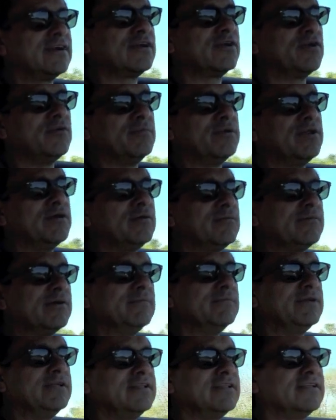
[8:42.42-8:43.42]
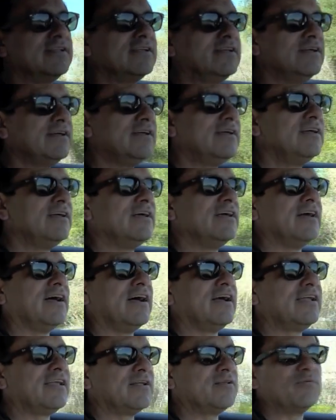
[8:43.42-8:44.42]
that are coming up. I mean,
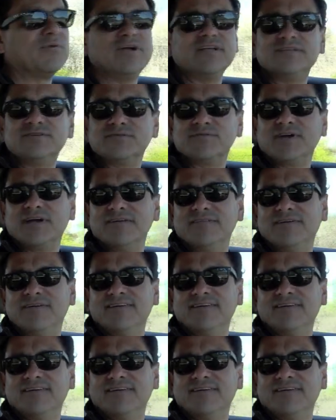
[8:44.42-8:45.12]
I can not wait to drive.